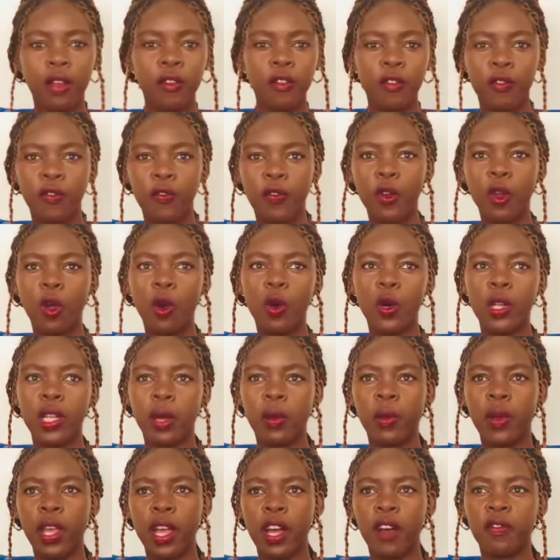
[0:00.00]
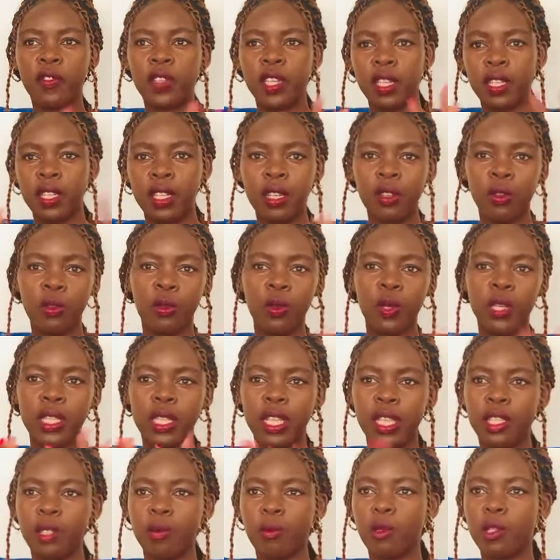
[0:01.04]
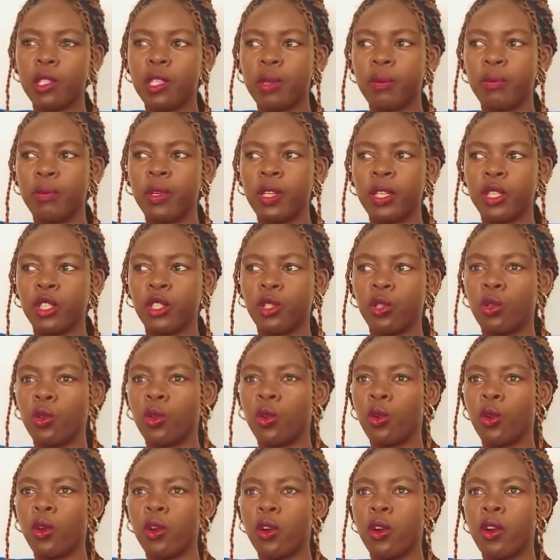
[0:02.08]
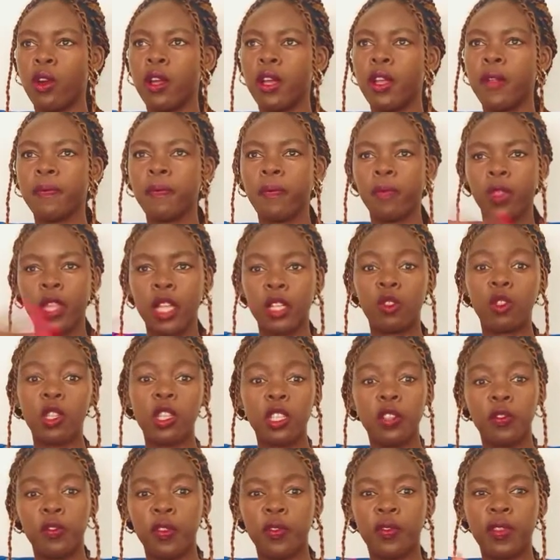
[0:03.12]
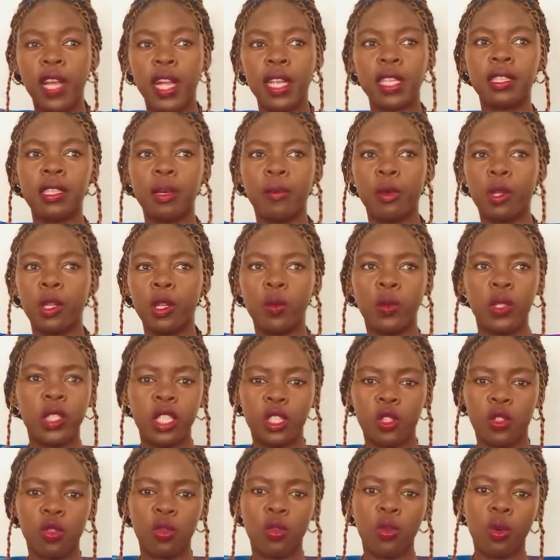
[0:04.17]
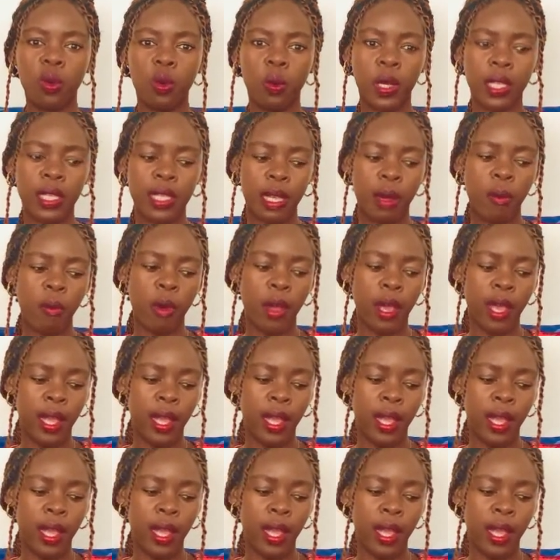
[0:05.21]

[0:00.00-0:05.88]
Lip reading: flown away after doing that small celebration, or the 25th early in the morning, we just go away somewhere